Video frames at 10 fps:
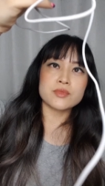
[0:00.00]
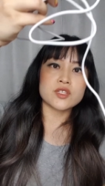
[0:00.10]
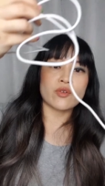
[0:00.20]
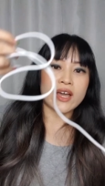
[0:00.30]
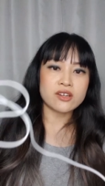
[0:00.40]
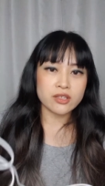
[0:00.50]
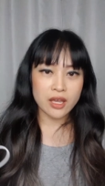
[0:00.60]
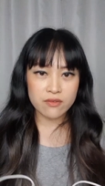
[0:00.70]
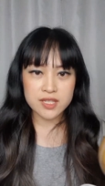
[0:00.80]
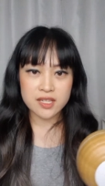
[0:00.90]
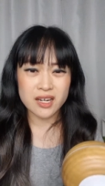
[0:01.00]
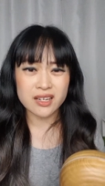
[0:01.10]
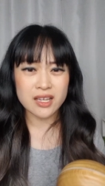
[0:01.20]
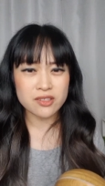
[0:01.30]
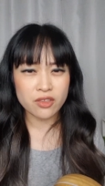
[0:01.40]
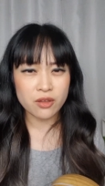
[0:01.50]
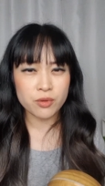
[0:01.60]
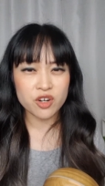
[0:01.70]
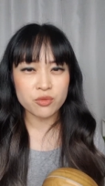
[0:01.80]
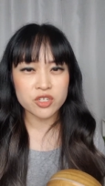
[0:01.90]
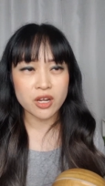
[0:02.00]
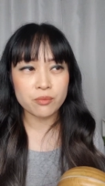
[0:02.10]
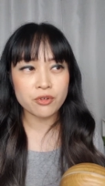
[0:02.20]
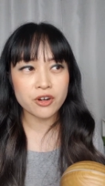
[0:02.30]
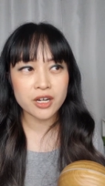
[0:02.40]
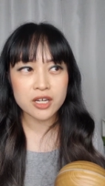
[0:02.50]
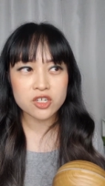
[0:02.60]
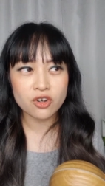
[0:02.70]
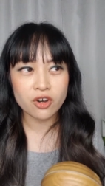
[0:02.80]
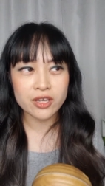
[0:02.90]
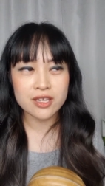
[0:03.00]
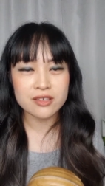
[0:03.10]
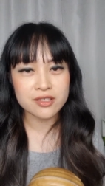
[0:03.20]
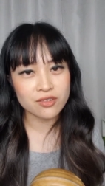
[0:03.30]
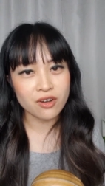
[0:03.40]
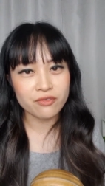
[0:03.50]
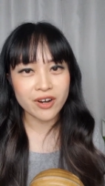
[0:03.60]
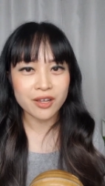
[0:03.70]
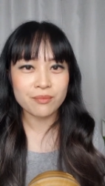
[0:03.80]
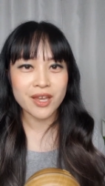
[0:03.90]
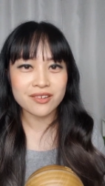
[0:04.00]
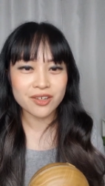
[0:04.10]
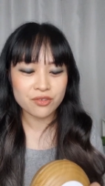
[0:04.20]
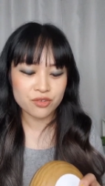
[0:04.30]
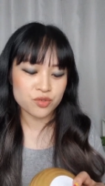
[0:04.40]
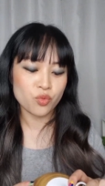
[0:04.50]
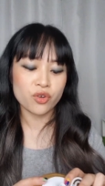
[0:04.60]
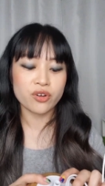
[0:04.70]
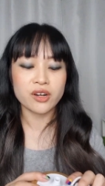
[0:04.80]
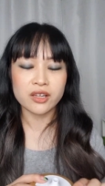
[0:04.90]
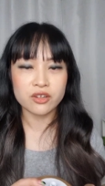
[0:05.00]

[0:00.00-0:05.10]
So I actually have it sitting next to the computer, which I'm pretty sure is not recommended because water and